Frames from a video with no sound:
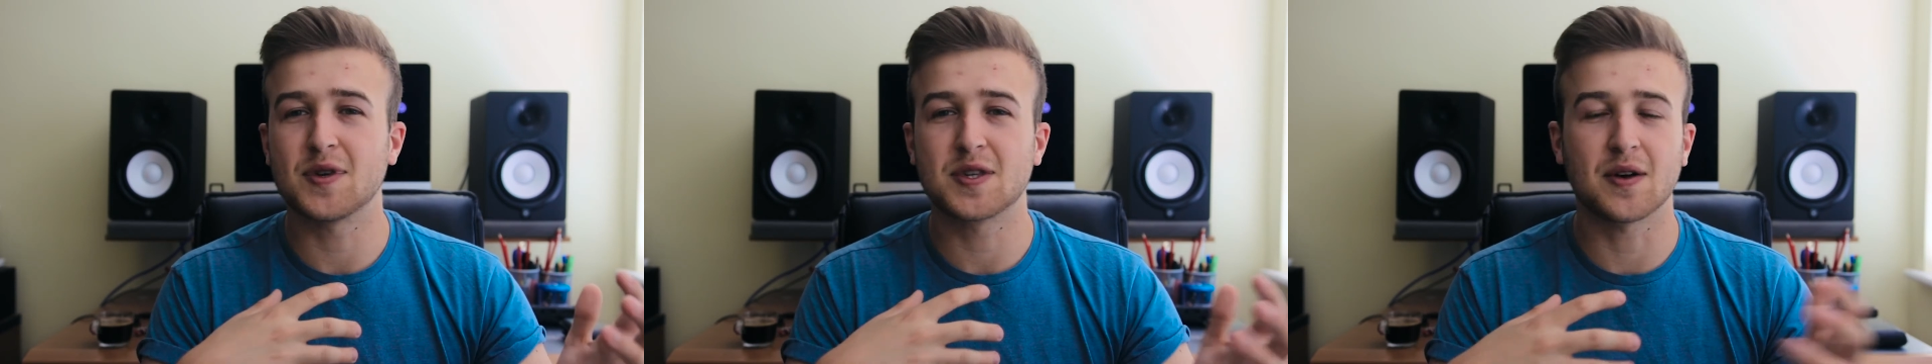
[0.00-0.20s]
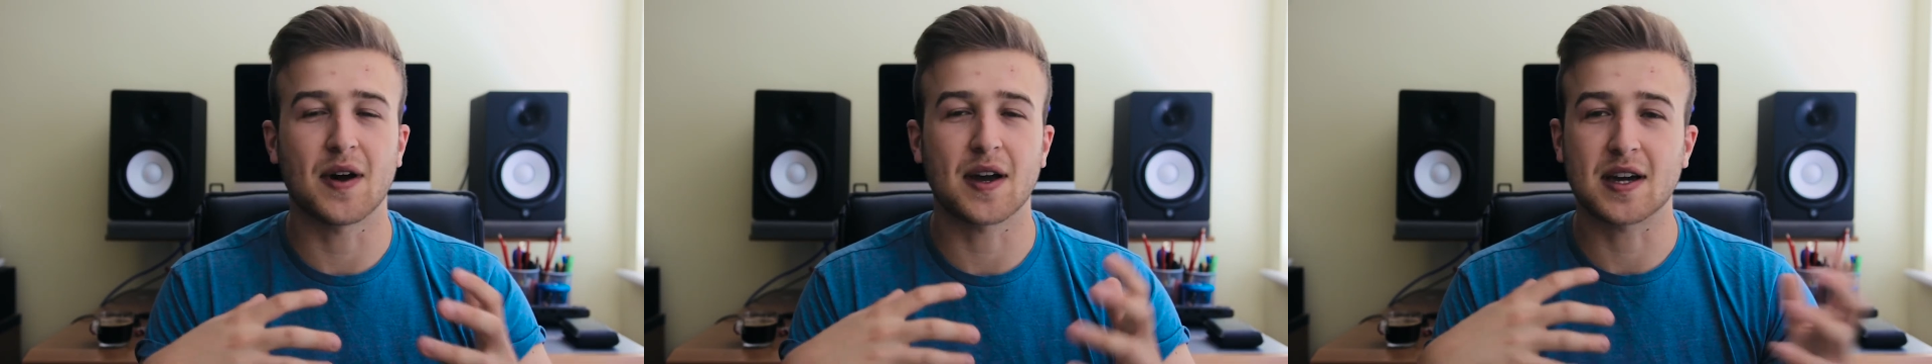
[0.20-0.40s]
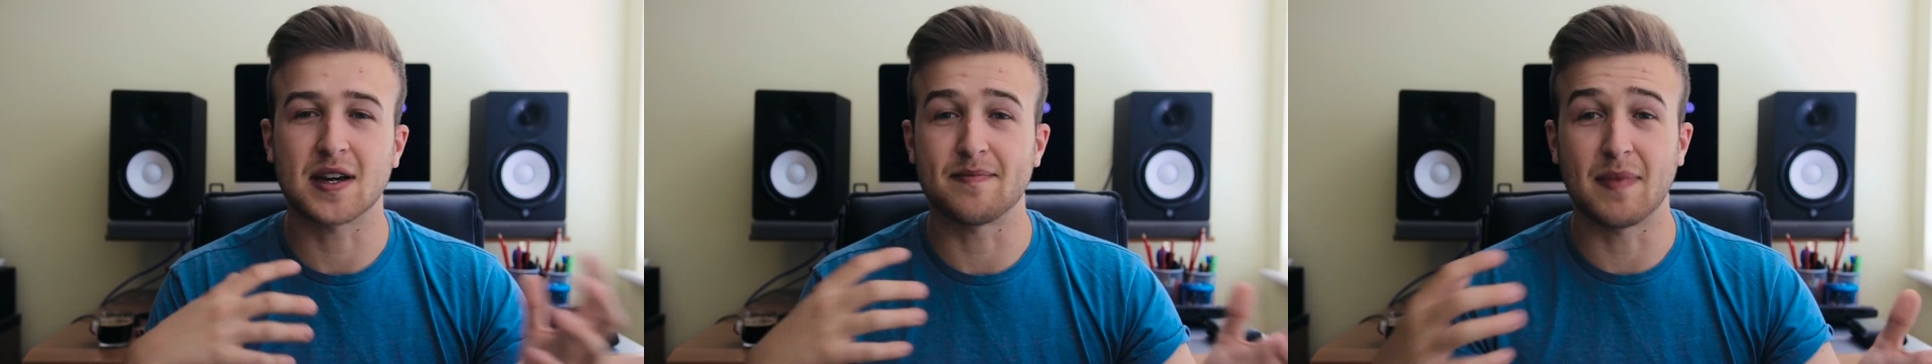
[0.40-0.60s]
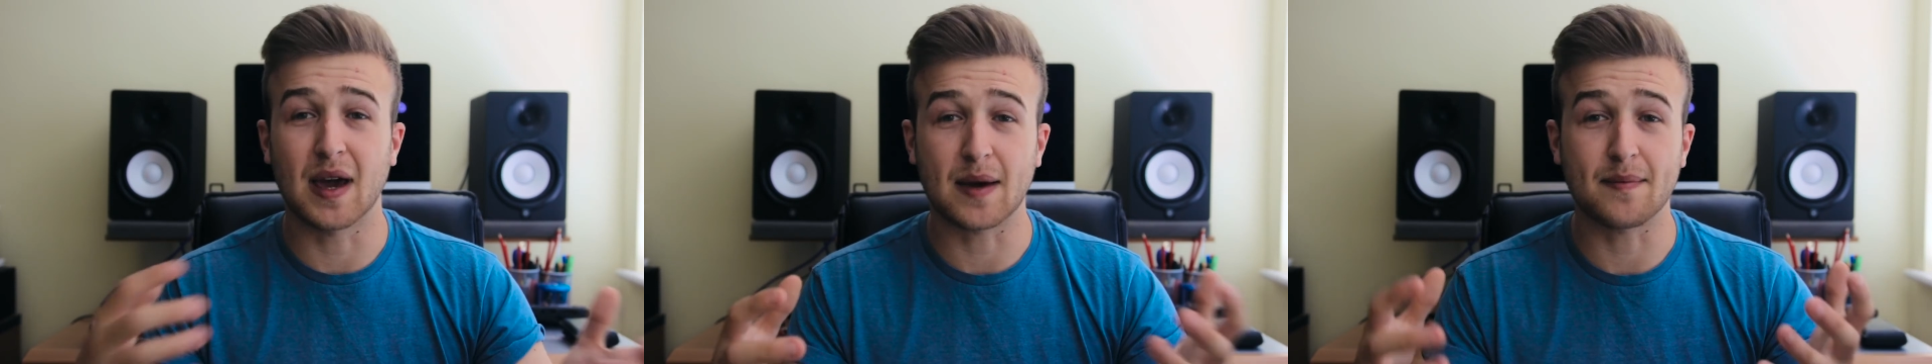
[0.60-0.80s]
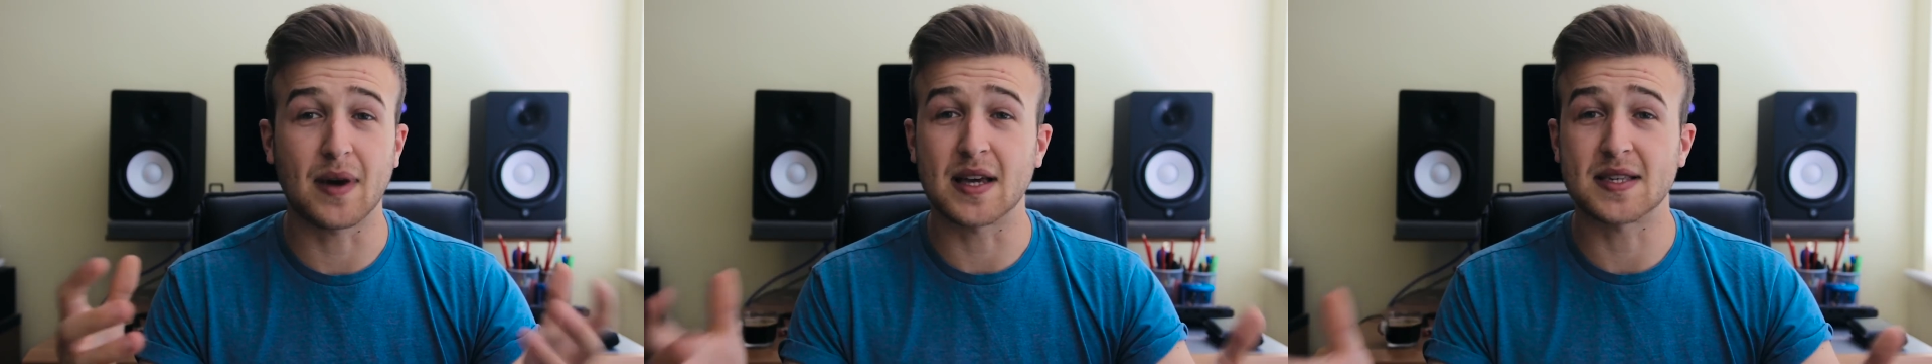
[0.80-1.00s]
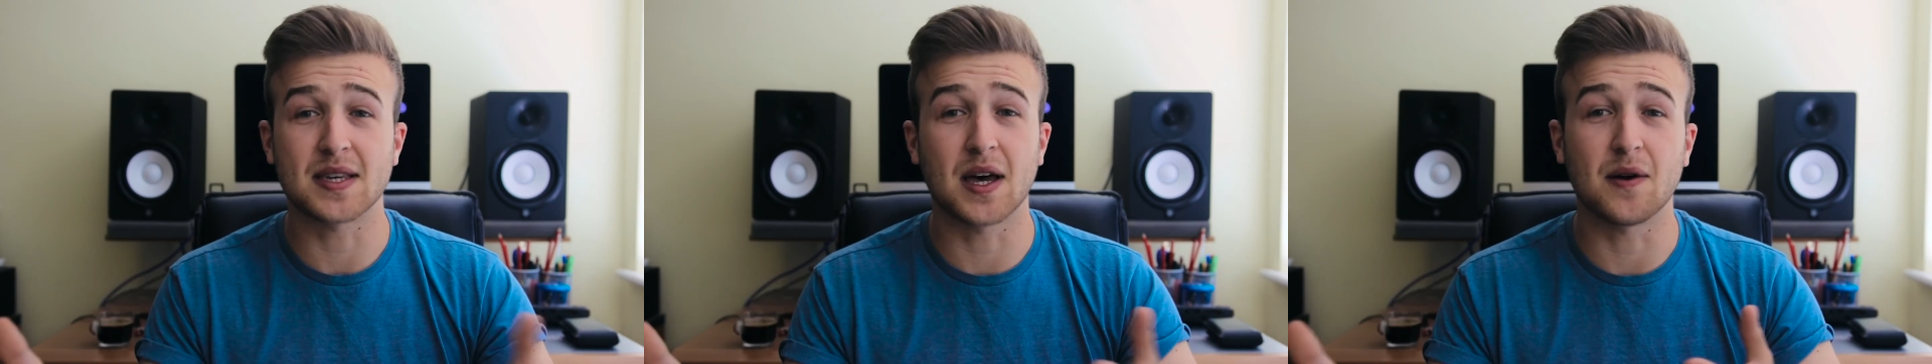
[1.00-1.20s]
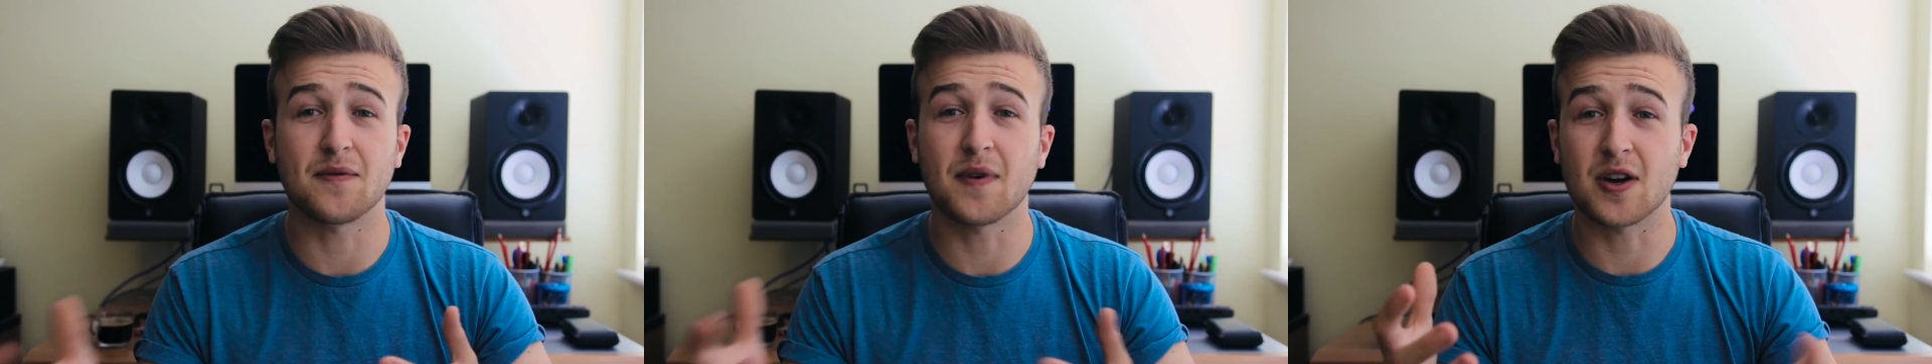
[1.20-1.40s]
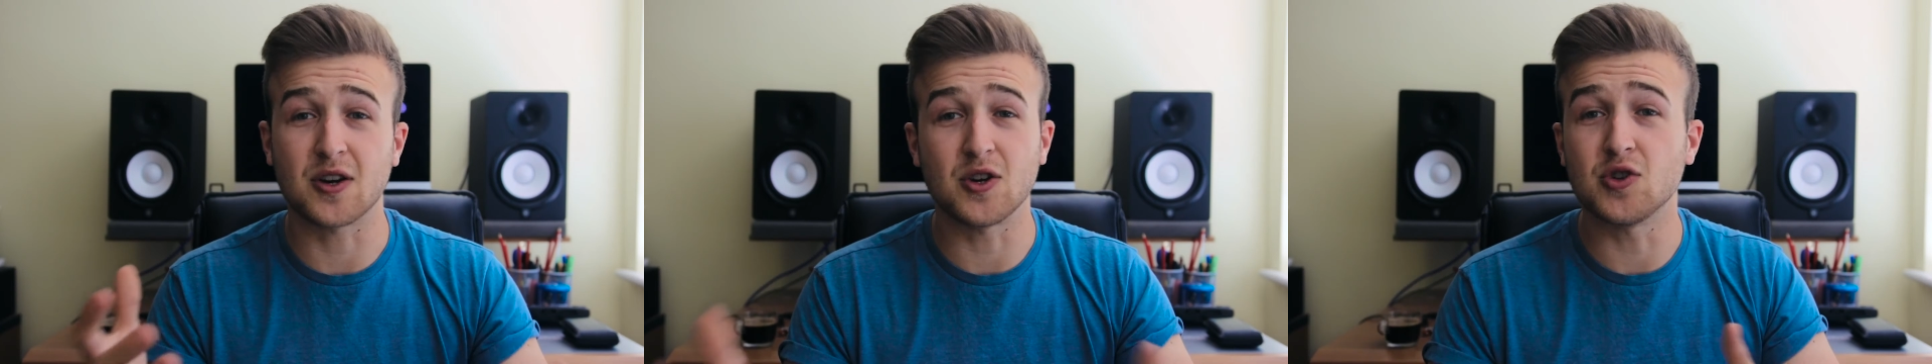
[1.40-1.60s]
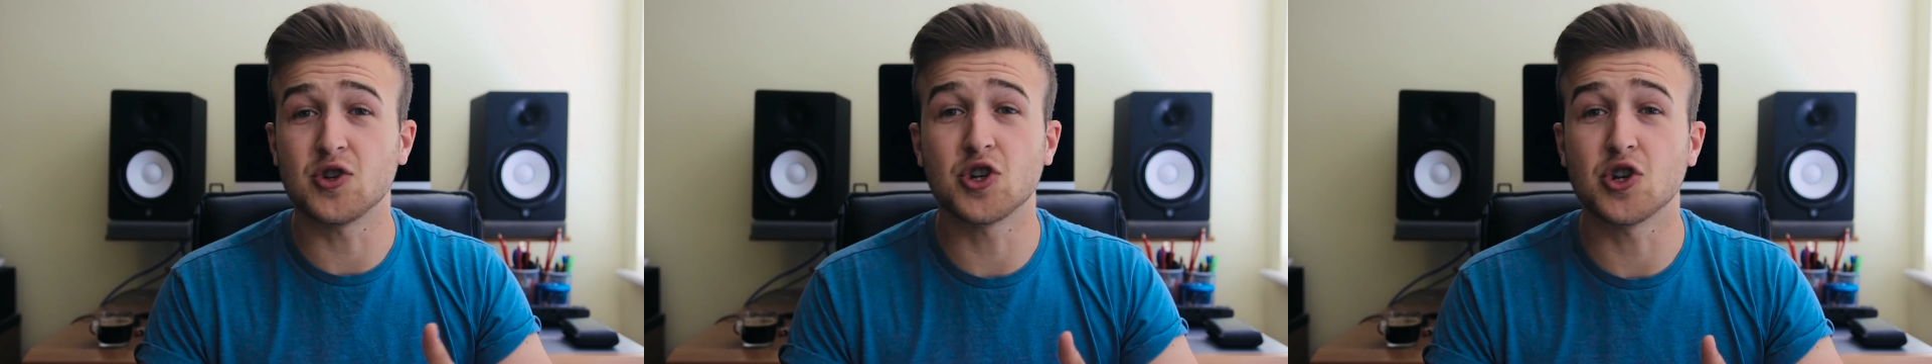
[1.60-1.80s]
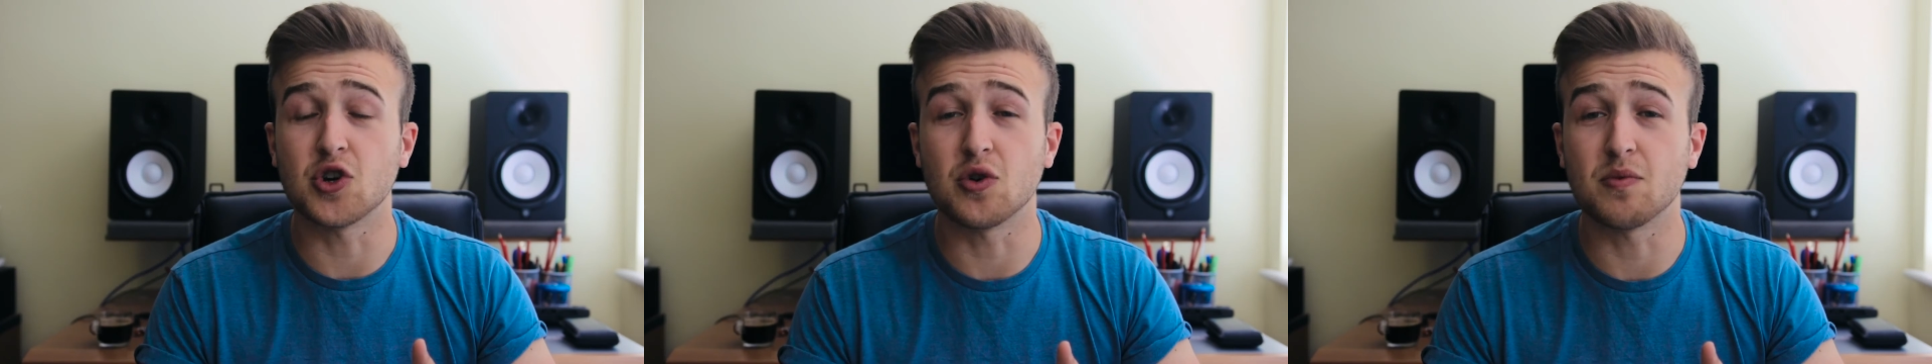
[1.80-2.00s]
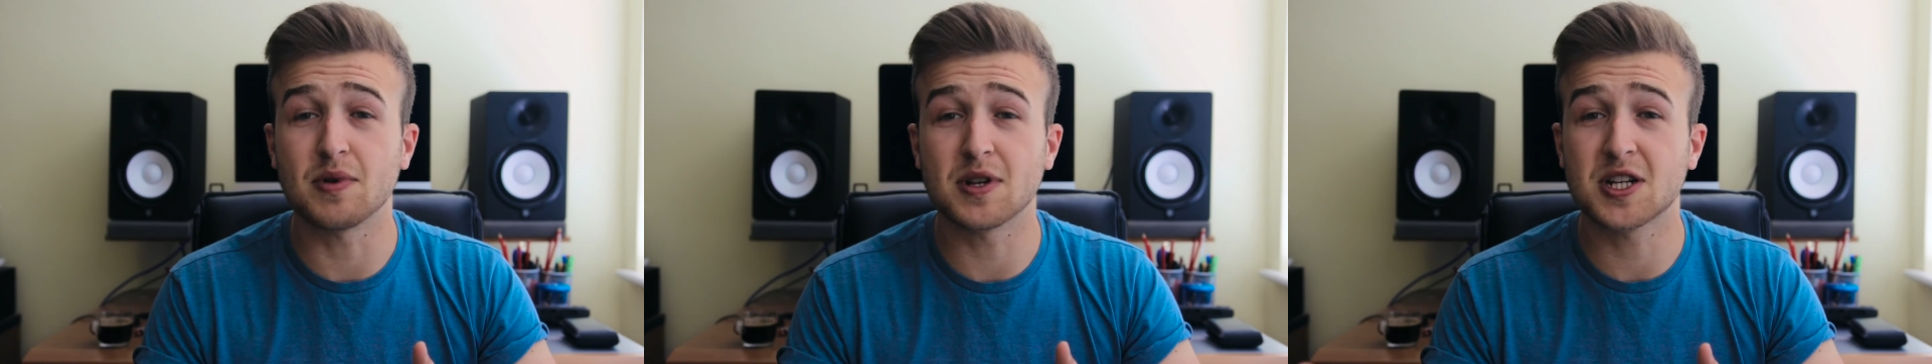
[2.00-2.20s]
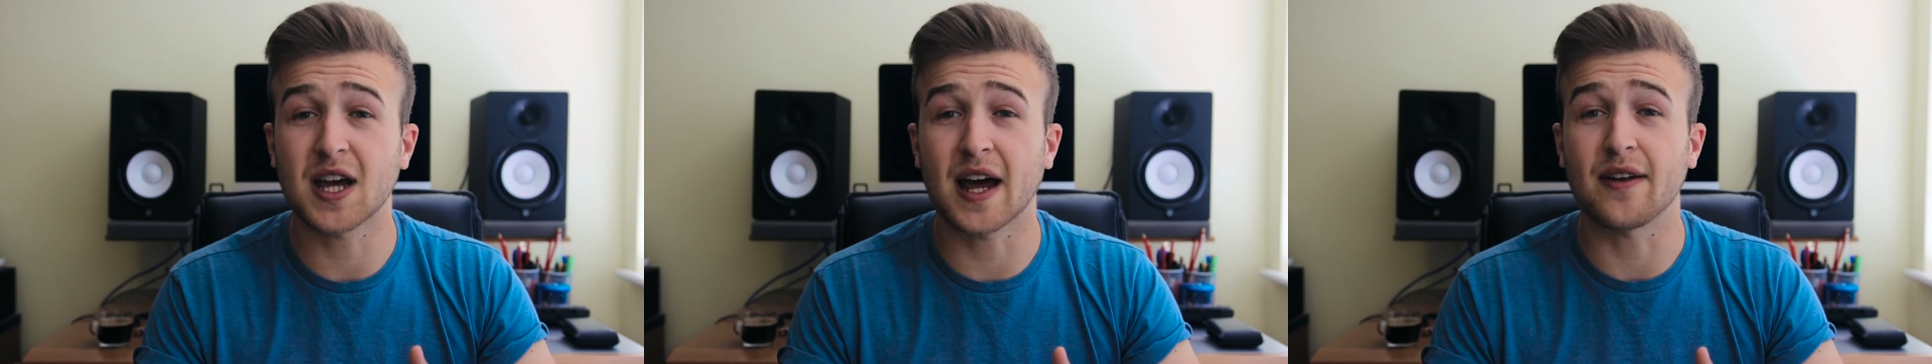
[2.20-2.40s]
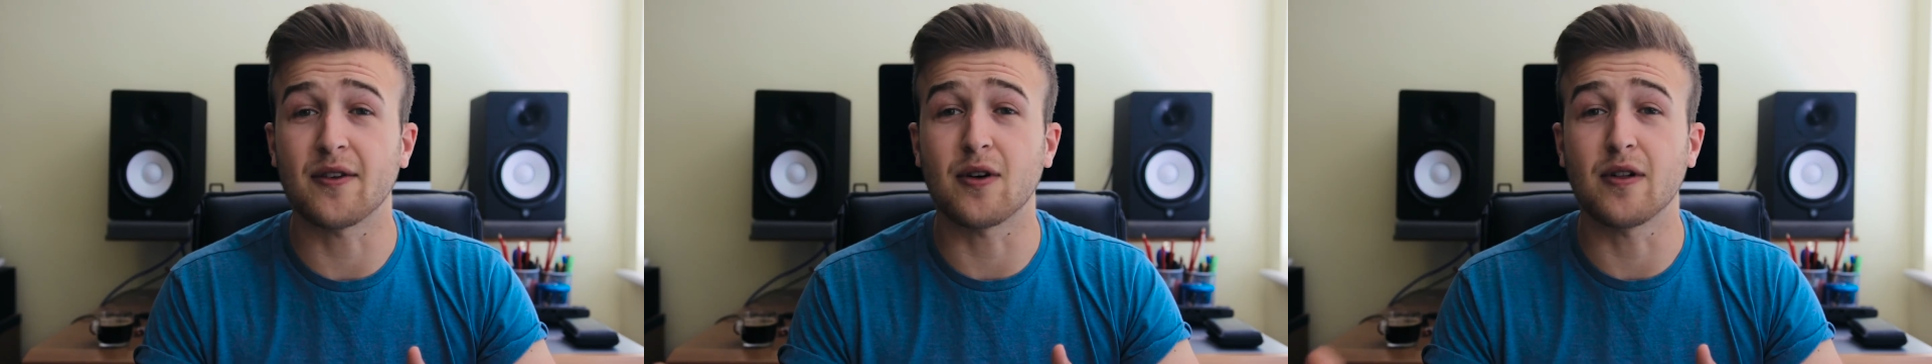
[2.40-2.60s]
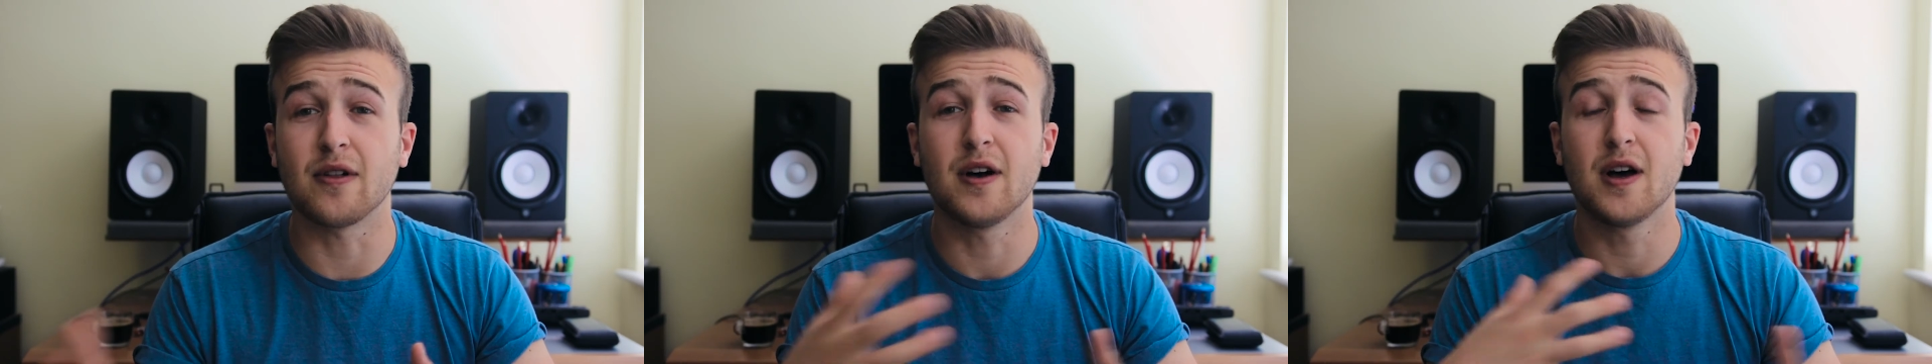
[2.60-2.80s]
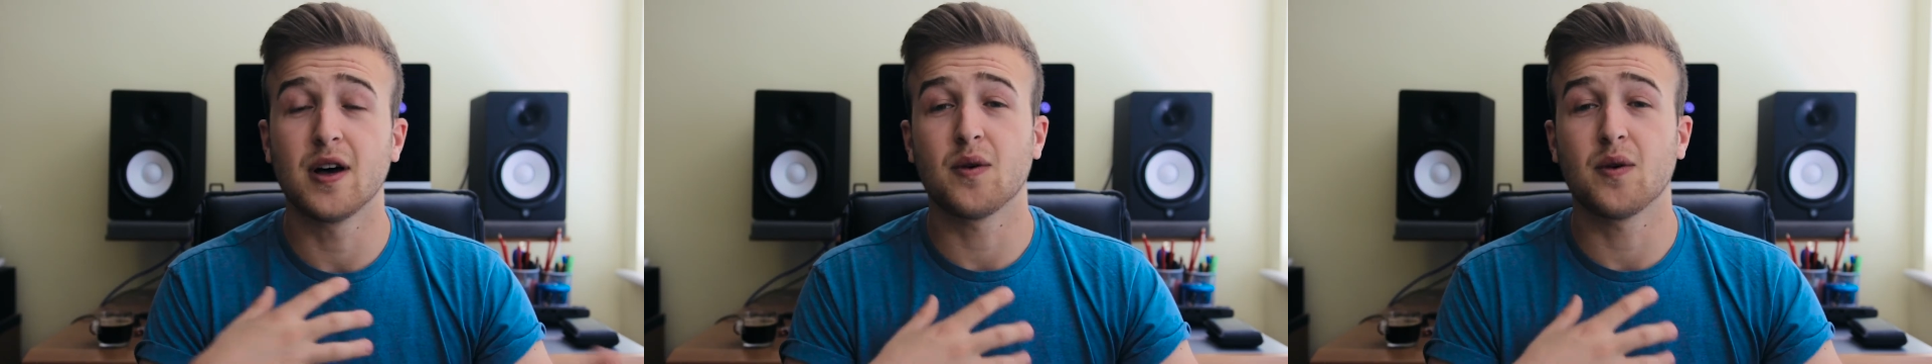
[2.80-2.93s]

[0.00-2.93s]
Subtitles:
so I can make myself a YouTube channel